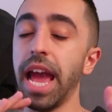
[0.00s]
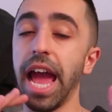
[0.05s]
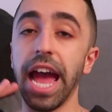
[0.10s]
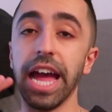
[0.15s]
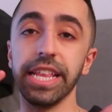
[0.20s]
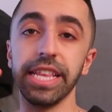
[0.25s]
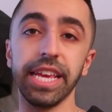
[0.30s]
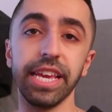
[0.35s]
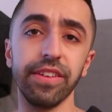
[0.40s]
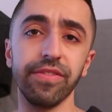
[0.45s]

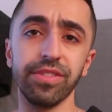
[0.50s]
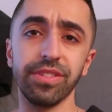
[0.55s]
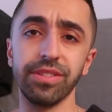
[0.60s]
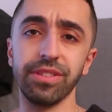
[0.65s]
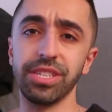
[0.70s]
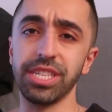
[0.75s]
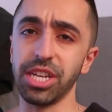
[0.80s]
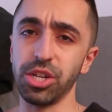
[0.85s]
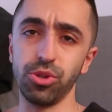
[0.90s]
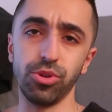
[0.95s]
And they
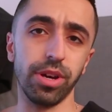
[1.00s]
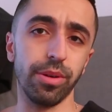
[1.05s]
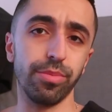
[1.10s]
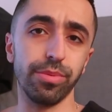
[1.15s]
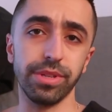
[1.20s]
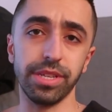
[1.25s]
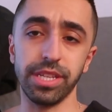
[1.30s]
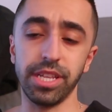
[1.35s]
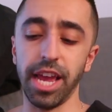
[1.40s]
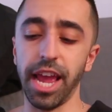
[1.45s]
even set you
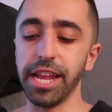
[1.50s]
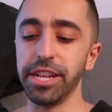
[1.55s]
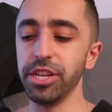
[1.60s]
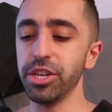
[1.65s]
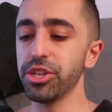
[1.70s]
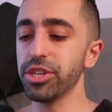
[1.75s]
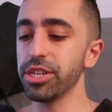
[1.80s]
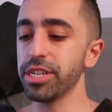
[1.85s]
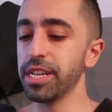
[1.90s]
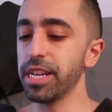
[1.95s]
up as a
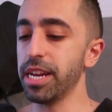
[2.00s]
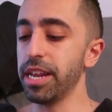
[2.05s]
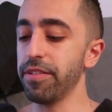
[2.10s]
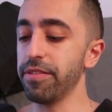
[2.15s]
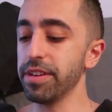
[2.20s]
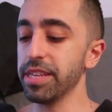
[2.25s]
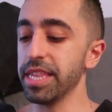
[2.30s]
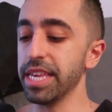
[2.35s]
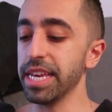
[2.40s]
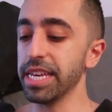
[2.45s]
dietitian and
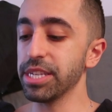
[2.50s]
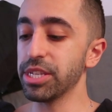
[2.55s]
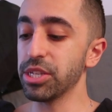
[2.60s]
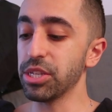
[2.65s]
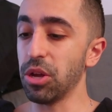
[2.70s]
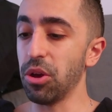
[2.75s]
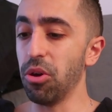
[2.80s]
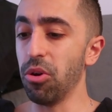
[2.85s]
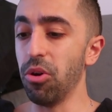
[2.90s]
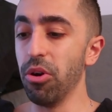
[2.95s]
everything.
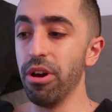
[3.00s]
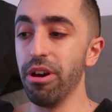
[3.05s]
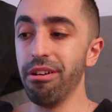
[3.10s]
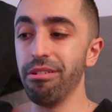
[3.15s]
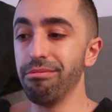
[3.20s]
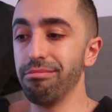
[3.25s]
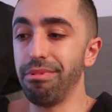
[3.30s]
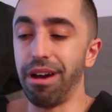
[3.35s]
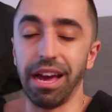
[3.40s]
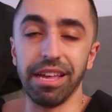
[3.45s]
So
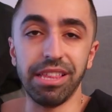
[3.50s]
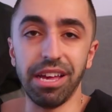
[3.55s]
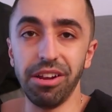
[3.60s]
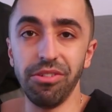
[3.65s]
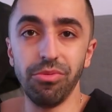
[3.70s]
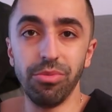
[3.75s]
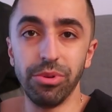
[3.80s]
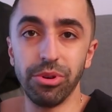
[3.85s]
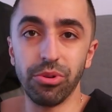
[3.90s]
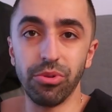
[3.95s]
I thought
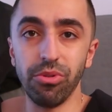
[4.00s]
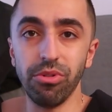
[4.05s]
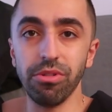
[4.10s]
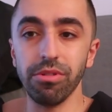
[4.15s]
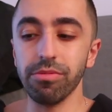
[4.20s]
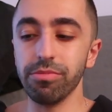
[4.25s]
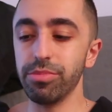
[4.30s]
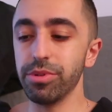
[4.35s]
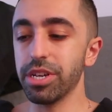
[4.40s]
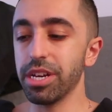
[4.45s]
it would be
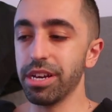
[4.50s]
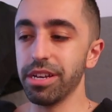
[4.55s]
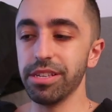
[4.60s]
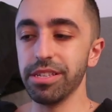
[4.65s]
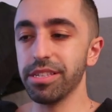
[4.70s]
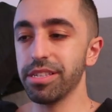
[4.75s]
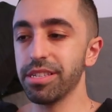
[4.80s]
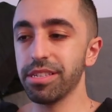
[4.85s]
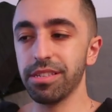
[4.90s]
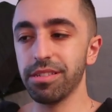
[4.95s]
cool
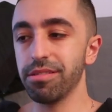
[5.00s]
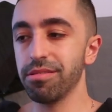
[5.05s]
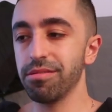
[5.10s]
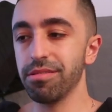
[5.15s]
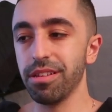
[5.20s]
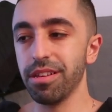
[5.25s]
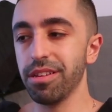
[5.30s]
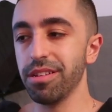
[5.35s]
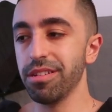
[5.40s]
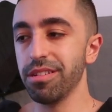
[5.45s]
because,
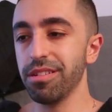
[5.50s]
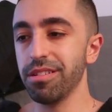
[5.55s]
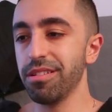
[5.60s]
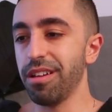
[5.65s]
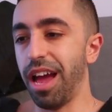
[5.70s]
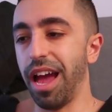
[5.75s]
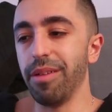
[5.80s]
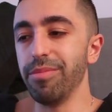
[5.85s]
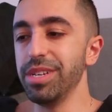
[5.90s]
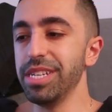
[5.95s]

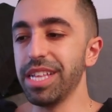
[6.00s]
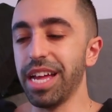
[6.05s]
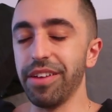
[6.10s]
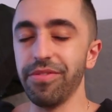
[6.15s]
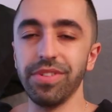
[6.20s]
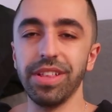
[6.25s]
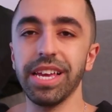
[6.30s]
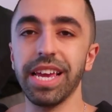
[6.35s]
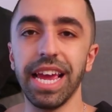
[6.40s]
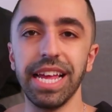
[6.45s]
I mean, I
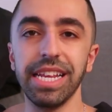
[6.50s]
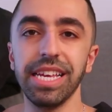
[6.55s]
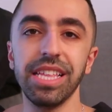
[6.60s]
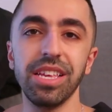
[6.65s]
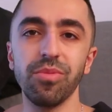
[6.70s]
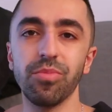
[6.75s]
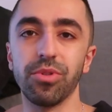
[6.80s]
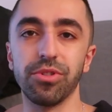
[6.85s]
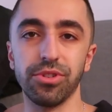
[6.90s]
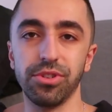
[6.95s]
feel like
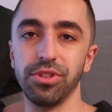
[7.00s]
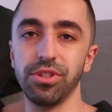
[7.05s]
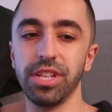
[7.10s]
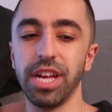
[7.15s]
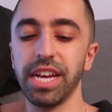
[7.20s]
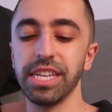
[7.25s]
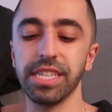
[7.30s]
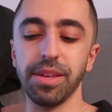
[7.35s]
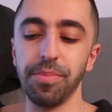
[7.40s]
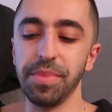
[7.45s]
anything
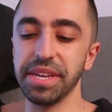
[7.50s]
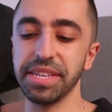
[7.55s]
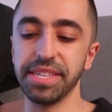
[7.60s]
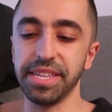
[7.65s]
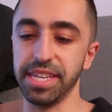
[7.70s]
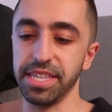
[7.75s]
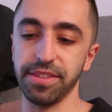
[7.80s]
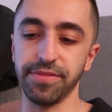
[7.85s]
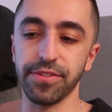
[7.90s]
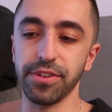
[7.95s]
personalized that makes
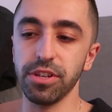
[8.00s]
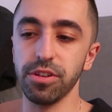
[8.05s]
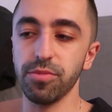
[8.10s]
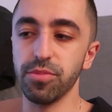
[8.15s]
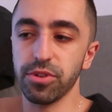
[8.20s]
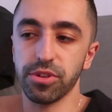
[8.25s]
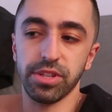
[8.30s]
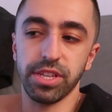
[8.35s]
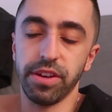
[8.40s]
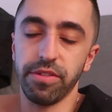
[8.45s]
sense for you,
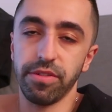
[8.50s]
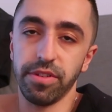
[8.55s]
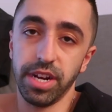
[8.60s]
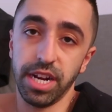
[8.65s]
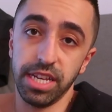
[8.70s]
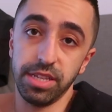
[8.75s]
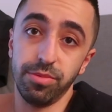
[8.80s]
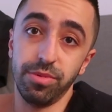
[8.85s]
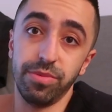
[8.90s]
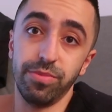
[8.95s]
because everyone
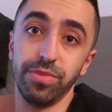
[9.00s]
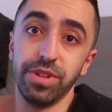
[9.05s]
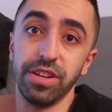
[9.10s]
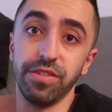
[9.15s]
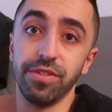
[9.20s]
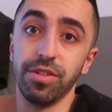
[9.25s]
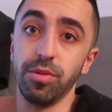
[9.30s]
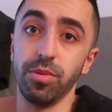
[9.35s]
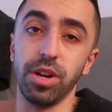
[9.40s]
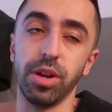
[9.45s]
has a
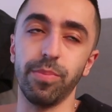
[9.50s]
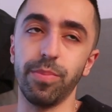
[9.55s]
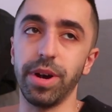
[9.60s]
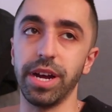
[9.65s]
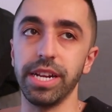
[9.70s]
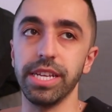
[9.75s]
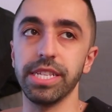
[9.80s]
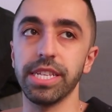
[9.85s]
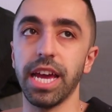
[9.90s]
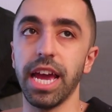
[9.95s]
different
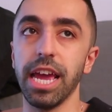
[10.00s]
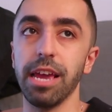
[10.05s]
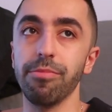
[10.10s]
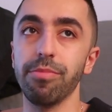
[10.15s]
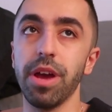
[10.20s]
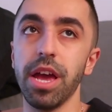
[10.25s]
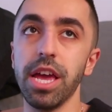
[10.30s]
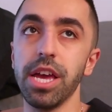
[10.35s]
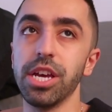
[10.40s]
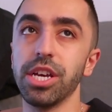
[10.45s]
body
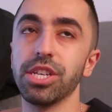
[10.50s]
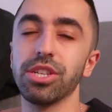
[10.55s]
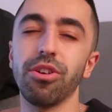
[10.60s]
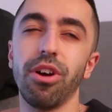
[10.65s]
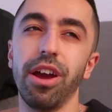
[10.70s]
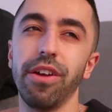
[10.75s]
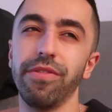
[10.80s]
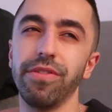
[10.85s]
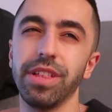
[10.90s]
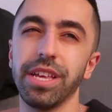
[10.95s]
type. So
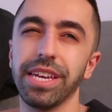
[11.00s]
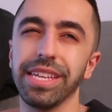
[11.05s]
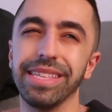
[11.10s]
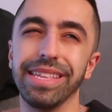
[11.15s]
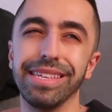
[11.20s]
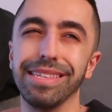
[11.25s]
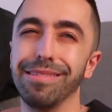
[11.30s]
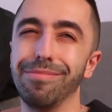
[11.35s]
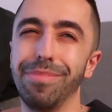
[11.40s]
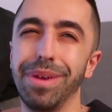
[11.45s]
I feel like it
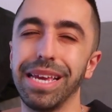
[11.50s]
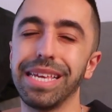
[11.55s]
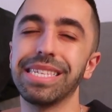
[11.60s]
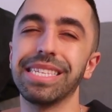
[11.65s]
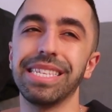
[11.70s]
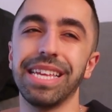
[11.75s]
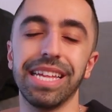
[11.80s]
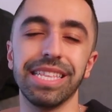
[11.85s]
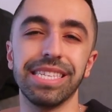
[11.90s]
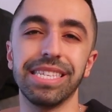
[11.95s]
doesn't make
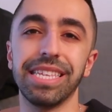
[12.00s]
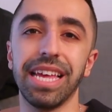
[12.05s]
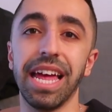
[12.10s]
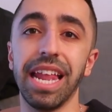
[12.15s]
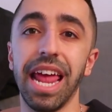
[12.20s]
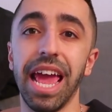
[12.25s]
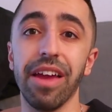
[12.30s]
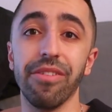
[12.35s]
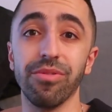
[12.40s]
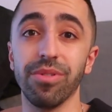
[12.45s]
sense
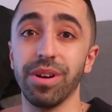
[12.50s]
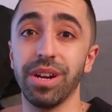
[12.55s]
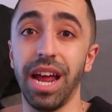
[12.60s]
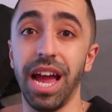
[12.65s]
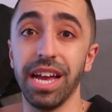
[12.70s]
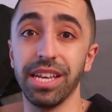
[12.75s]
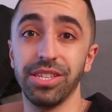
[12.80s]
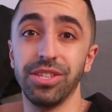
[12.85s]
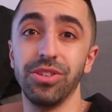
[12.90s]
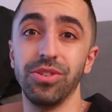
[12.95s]
that everyone
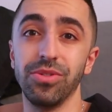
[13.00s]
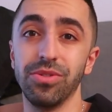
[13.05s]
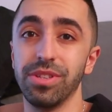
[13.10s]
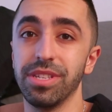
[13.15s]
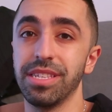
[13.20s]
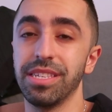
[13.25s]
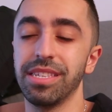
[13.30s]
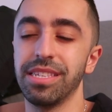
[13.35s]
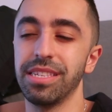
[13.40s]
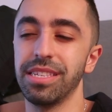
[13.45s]
has to use
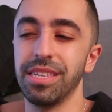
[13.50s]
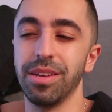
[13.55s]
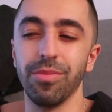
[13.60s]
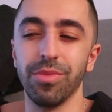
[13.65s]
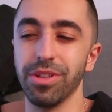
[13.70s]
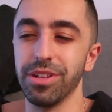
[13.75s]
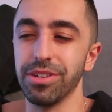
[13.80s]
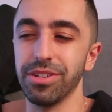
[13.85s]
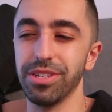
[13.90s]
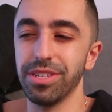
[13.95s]

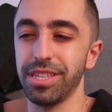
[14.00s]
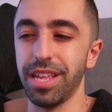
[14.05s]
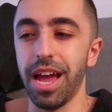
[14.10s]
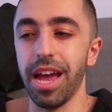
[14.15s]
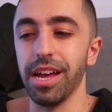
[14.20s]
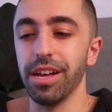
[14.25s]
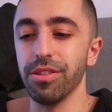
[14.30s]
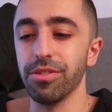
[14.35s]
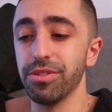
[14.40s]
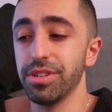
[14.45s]
similar
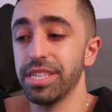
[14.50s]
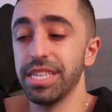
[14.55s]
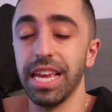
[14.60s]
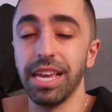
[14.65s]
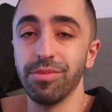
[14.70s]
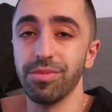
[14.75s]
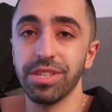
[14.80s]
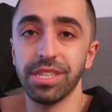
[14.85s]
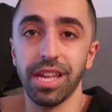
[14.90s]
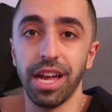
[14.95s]
style or
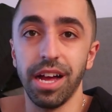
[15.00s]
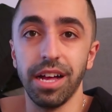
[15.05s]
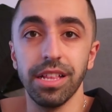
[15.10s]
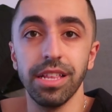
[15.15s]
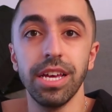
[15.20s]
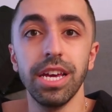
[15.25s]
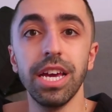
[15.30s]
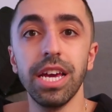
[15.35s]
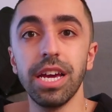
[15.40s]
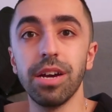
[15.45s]
same
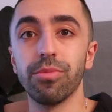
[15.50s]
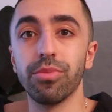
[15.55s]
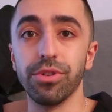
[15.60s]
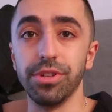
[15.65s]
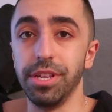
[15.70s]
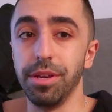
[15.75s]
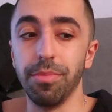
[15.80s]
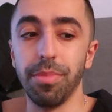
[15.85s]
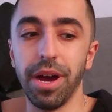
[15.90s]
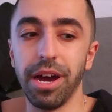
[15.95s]
style
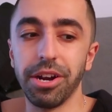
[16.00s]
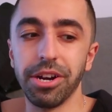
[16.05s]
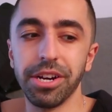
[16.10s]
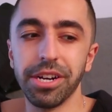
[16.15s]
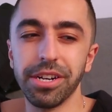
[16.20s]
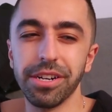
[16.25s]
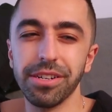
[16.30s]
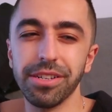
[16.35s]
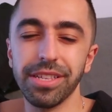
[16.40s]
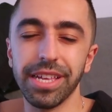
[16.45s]
protein
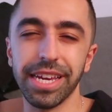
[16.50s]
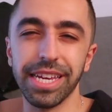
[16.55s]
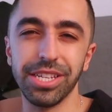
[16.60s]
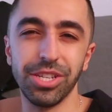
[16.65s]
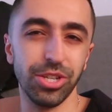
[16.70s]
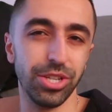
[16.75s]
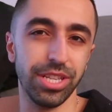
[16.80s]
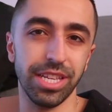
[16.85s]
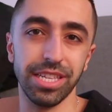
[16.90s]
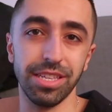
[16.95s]
powder. Like it
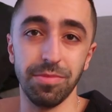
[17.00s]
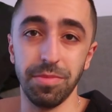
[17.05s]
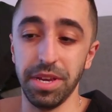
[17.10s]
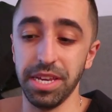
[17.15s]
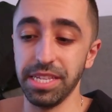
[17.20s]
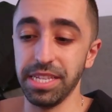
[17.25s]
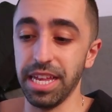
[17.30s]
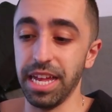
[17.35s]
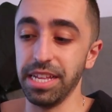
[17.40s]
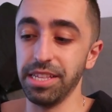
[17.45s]
just doesn't
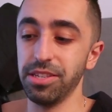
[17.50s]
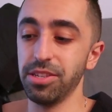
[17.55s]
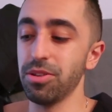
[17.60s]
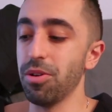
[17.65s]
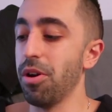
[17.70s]
make sense.